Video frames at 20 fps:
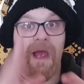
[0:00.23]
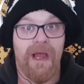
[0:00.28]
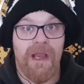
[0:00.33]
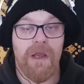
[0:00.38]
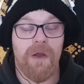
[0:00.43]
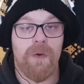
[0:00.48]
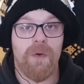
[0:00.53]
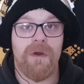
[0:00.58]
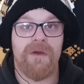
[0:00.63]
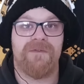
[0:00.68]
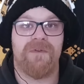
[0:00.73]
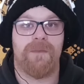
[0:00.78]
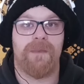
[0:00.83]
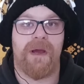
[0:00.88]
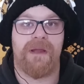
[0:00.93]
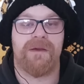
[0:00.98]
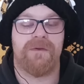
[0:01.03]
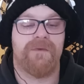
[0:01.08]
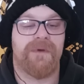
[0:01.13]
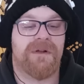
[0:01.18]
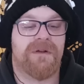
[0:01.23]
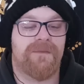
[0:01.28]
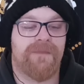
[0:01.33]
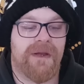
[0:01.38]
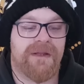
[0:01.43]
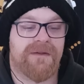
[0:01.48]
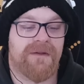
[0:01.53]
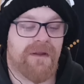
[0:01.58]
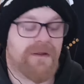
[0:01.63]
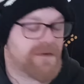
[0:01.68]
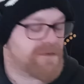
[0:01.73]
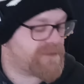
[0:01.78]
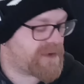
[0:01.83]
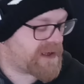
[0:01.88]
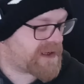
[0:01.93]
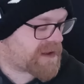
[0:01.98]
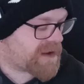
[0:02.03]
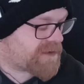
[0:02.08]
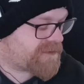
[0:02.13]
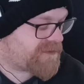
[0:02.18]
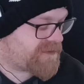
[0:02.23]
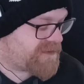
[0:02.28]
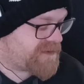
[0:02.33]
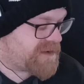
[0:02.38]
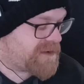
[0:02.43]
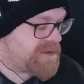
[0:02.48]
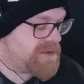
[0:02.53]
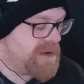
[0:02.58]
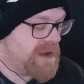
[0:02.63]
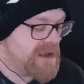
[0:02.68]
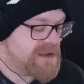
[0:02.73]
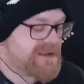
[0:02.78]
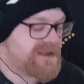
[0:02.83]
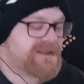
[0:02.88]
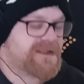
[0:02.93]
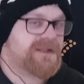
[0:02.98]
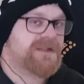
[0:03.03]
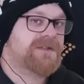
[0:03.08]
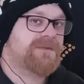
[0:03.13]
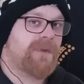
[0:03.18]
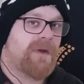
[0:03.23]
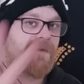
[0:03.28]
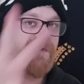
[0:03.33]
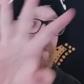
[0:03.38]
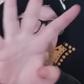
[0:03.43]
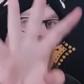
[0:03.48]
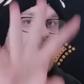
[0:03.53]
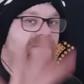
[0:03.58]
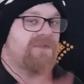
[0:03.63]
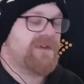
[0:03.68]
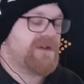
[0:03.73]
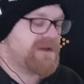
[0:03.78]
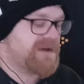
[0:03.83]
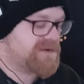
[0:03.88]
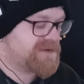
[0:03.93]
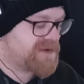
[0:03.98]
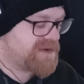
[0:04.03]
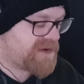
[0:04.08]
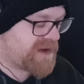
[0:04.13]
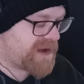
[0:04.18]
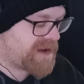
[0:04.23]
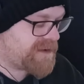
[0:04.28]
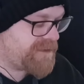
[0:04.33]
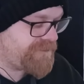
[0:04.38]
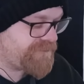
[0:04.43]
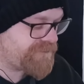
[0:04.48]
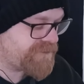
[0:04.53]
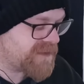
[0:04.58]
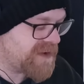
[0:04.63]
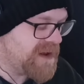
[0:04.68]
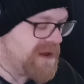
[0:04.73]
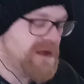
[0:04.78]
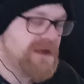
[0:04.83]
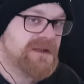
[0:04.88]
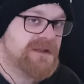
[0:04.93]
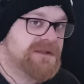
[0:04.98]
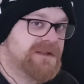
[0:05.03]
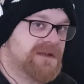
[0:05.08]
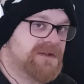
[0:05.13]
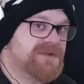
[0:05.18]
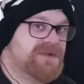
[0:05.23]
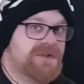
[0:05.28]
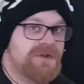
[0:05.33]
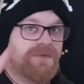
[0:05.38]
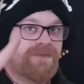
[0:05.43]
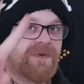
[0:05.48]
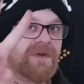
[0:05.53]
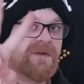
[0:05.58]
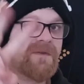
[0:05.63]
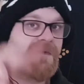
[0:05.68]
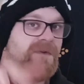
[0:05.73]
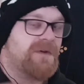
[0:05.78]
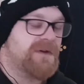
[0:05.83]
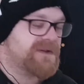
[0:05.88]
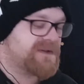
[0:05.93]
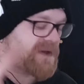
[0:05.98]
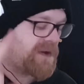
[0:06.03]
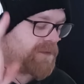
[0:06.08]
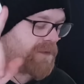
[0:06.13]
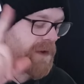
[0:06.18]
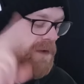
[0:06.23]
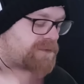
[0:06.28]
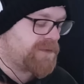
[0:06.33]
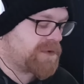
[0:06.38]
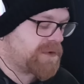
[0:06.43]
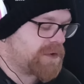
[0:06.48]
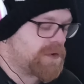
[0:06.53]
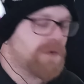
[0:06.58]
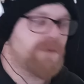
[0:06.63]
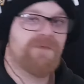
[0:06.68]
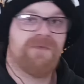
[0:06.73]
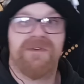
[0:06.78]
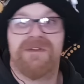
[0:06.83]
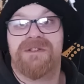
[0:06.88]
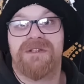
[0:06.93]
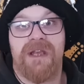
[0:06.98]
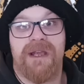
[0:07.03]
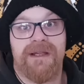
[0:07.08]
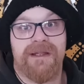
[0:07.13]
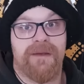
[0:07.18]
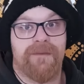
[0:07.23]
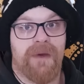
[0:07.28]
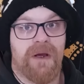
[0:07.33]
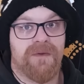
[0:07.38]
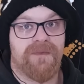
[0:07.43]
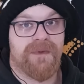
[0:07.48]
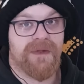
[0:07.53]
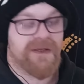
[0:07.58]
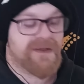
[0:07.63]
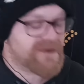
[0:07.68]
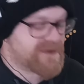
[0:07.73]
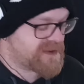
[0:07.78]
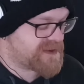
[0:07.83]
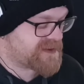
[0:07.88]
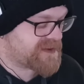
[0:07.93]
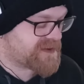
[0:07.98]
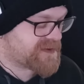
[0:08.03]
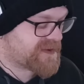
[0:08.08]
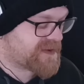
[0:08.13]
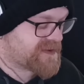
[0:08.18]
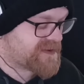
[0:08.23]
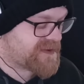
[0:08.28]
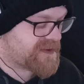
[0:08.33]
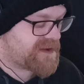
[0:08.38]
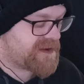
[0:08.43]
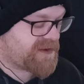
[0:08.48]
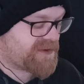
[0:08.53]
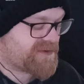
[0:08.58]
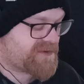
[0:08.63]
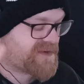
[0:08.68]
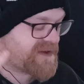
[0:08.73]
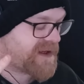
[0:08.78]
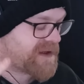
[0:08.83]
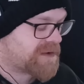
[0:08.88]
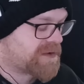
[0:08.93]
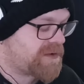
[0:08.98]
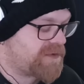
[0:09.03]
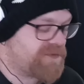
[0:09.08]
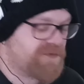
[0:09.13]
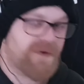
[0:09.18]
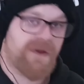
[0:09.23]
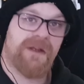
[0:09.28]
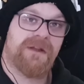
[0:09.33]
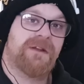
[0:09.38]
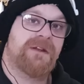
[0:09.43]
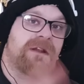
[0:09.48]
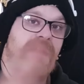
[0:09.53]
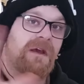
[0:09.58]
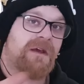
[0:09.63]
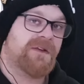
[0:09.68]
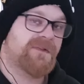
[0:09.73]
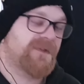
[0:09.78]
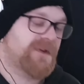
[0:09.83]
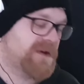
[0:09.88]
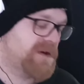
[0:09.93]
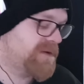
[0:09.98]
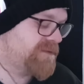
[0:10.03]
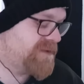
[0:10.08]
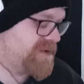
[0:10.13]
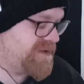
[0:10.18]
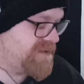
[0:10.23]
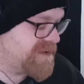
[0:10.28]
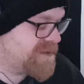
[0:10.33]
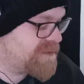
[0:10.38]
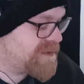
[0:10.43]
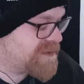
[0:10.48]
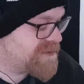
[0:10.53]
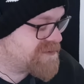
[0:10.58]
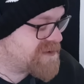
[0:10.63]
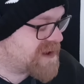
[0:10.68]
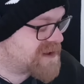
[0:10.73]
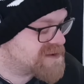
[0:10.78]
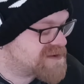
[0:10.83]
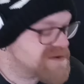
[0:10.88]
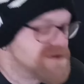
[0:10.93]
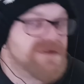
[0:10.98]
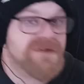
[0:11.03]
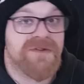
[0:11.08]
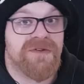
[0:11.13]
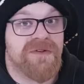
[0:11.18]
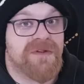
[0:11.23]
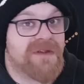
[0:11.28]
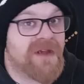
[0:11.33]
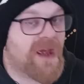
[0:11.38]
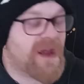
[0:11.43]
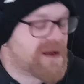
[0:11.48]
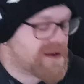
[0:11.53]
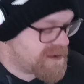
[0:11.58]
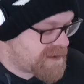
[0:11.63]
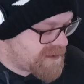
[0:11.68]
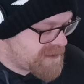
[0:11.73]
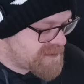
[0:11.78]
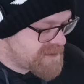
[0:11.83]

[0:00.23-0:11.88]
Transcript: Hello everybody and welcome back to another Mad Art video. This is my fourth video today. Just two Pink Floyds and one more home free. Check them out please. This is the uh, second home free in the last video I'm doing with reaction today.